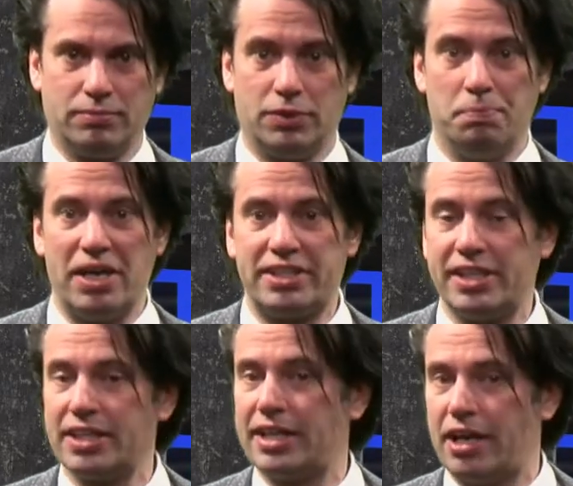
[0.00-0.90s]
The
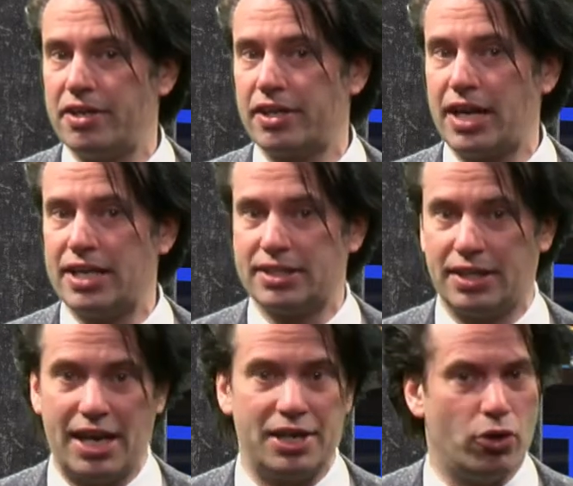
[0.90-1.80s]
methane carrier gas
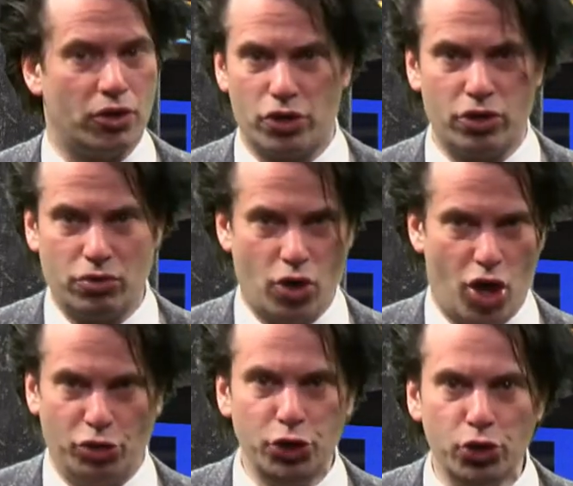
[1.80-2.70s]
and any other
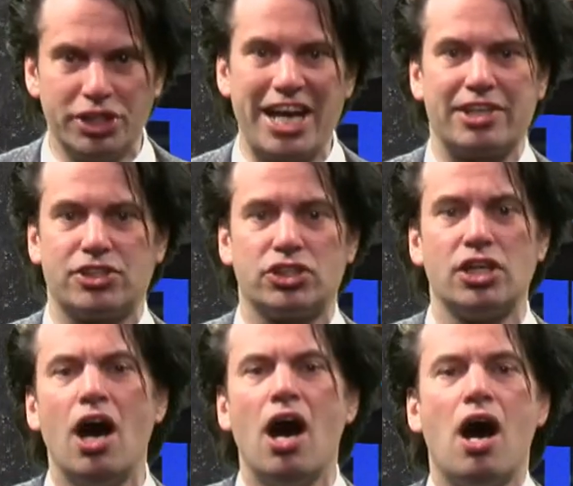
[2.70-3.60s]
unused gases
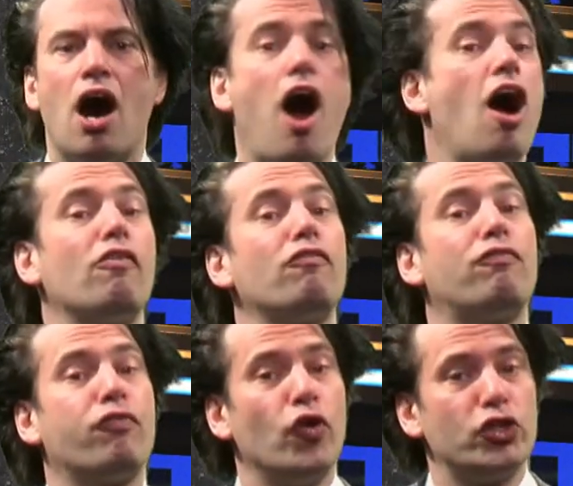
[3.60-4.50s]
are
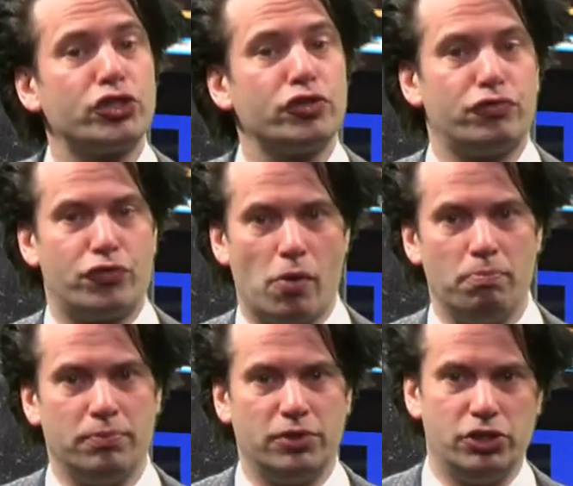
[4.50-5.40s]
flushed
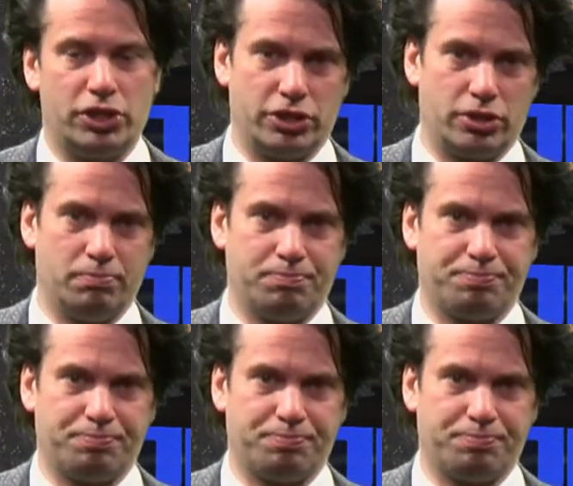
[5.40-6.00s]
from the system.